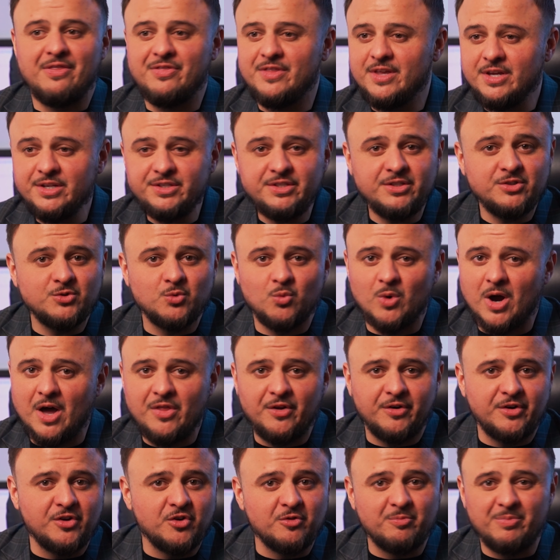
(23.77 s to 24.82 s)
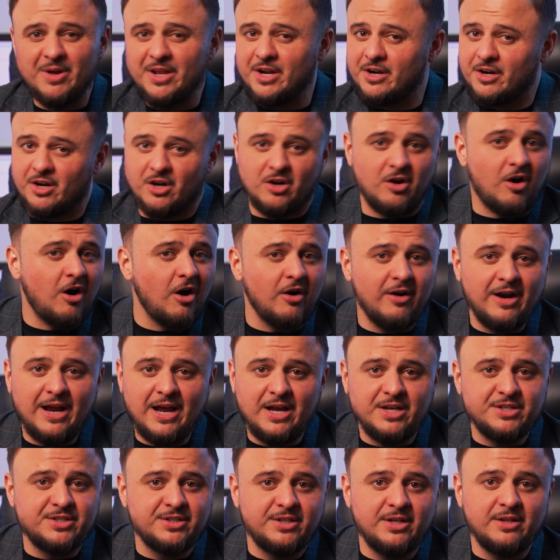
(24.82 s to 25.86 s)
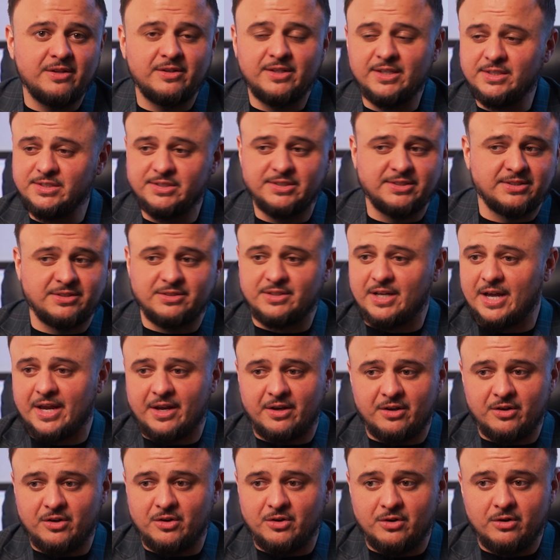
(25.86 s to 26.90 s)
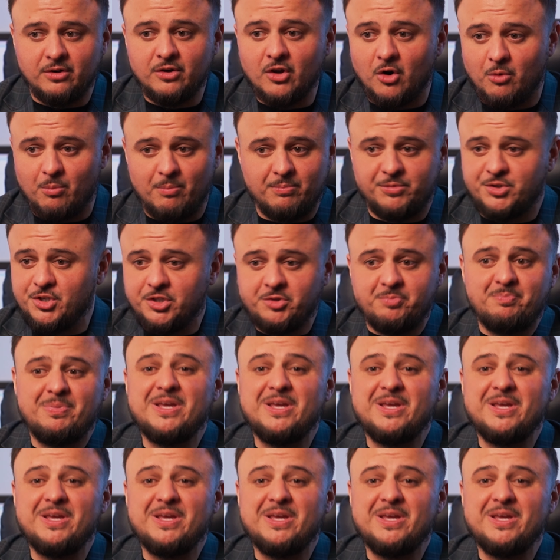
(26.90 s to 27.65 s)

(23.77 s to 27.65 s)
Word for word: And this is whether you've been in a car accident. This is like, you no, know, just